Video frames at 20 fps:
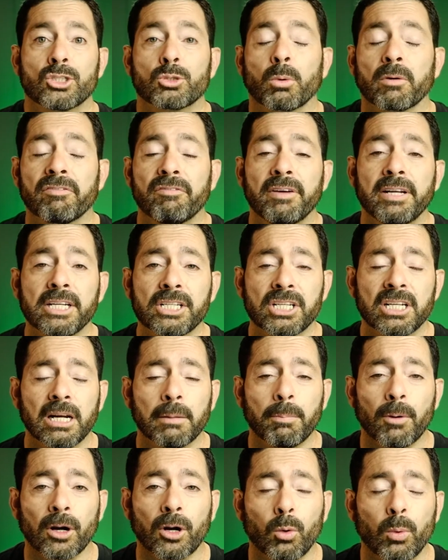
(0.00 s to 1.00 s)
So we're finishing
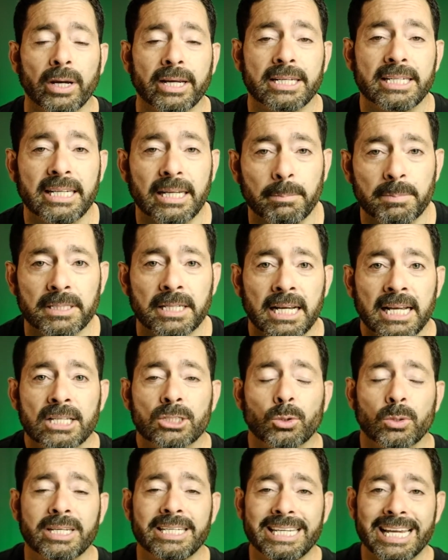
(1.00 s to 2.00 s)
up our quick tips.
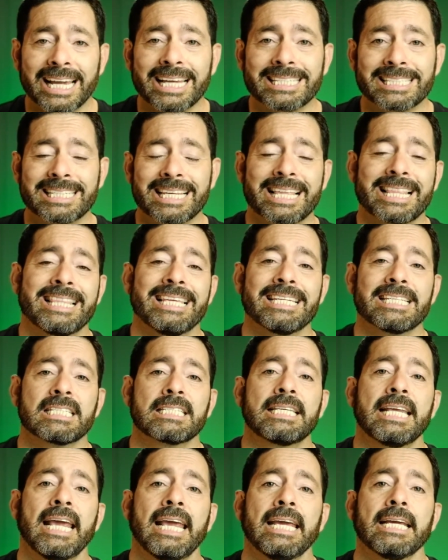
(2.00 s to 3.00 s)
So yes, this
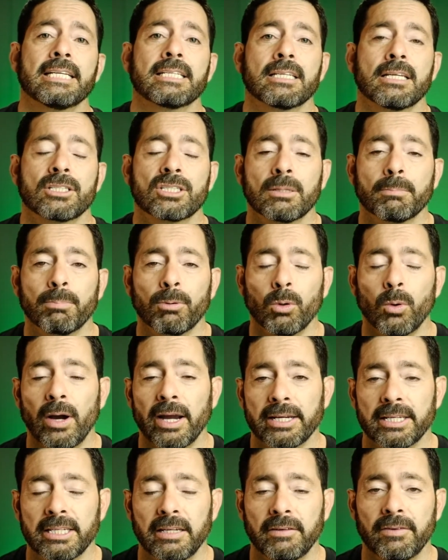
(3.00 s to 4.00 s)
takes some
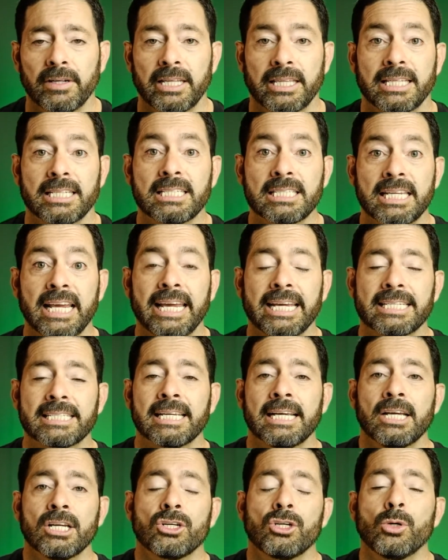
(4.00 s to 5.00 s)
proactivity. This takes
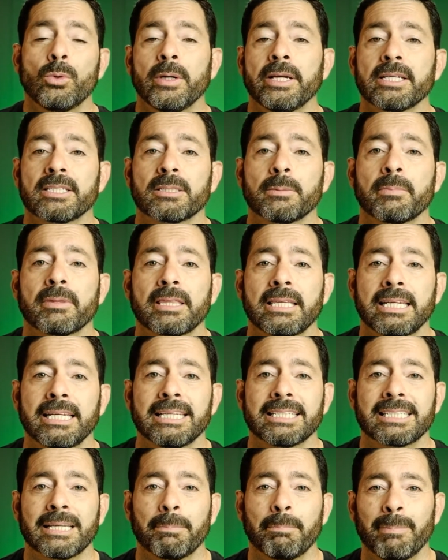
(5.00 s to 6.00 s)
doing some
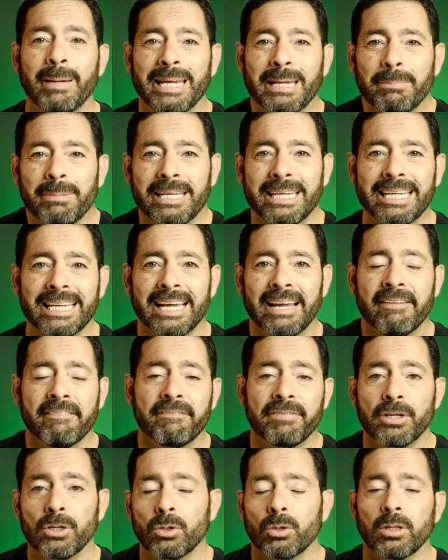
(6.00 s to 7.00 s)
things that maybe
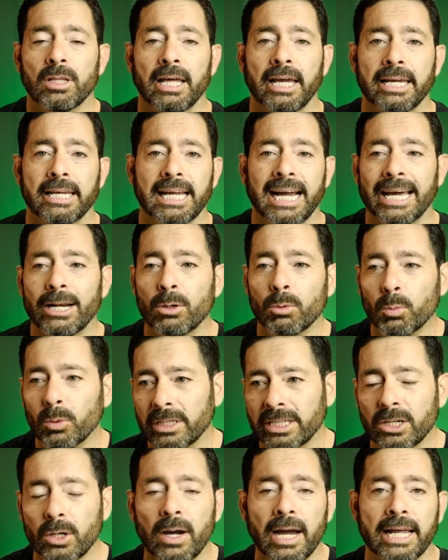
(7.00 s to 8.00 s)
feel like I don't
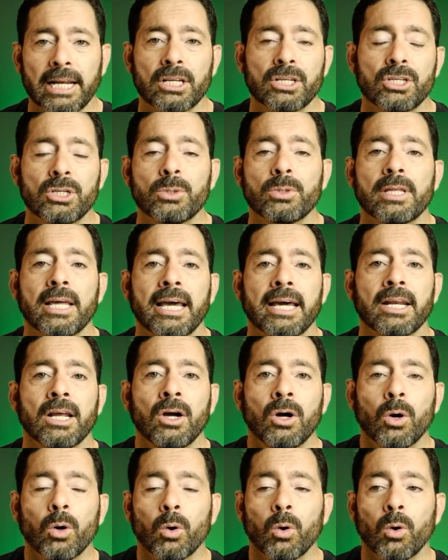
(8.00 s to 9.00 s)
really know how to do that,
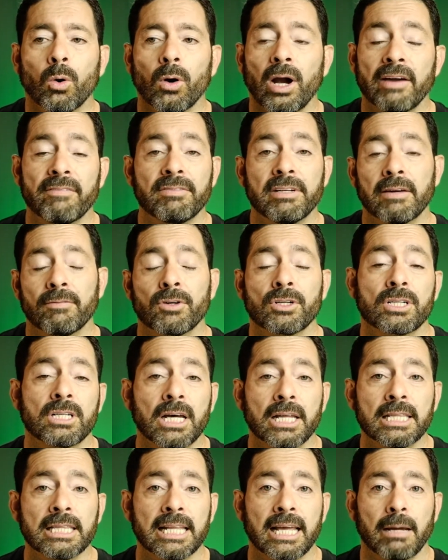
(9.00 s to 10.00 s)
or I've never
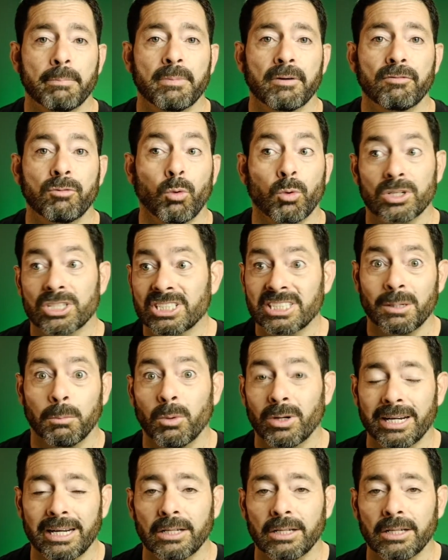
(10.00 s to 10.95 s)
done that before. Someone